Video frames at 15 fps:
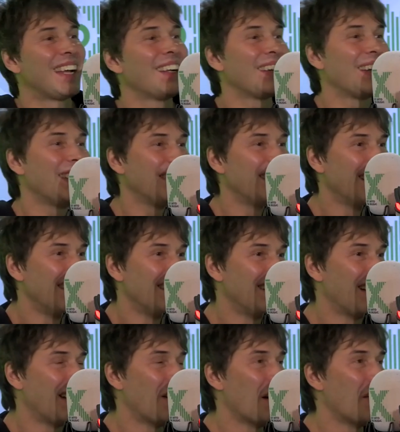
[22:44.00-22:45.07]
tell you
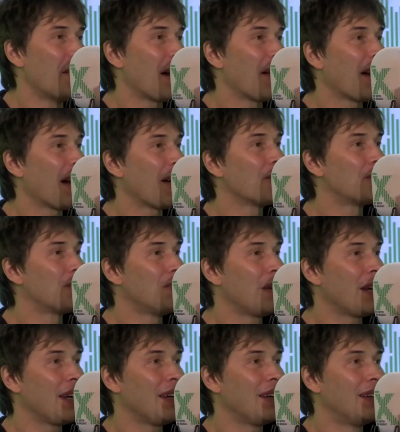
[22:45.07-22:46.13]
about how to
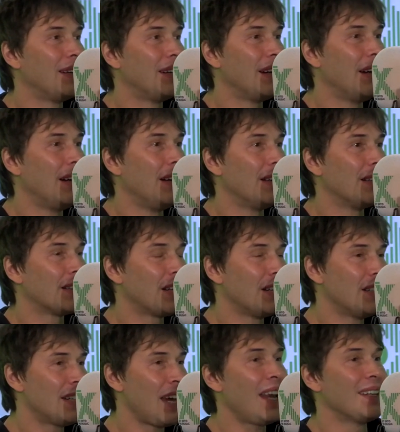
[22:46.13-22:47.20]
be
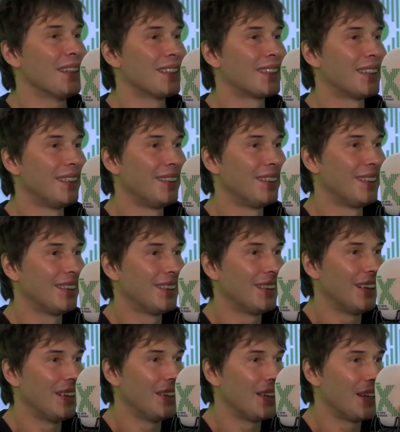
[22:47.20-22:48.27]
content
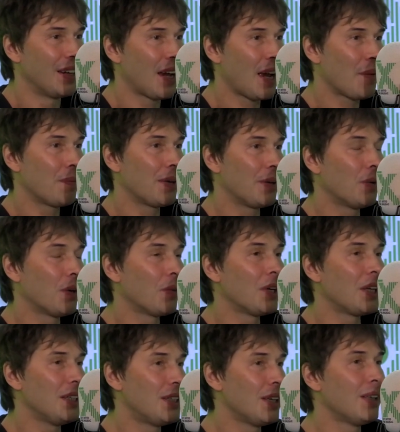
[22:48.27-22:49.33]
and happy.
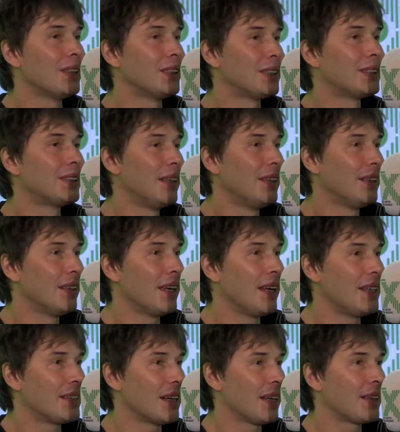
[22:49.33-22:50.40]
What it does
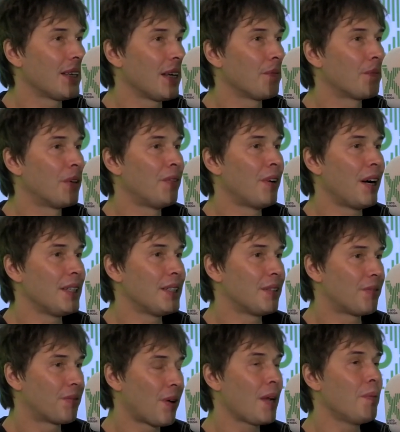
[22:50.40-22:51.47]
is, I think, provides
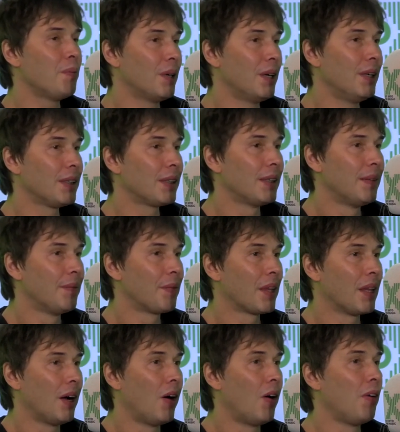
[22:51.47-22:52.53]
a framework
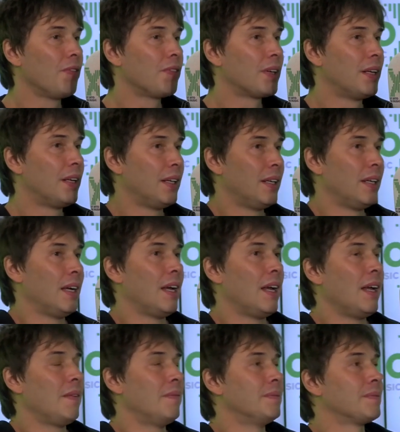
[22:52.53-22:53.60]
of
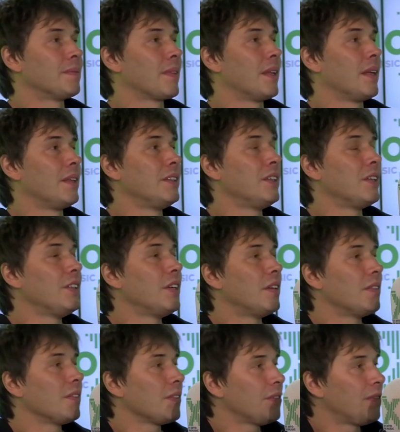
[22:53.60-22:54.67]

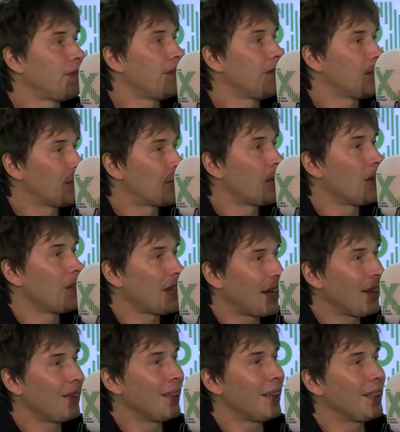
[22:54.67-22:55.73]
not truth.
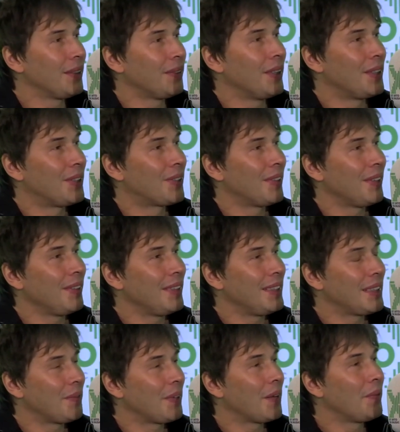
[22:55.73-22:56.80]
I don't like the word truth,
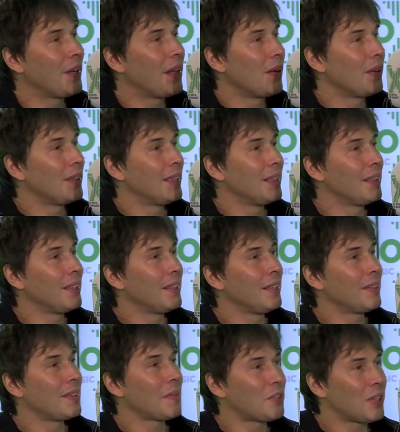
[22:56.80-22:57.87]
you see, but you
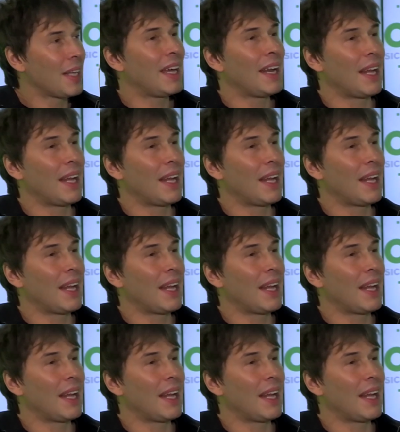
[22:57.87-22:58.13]
know what I'm trying to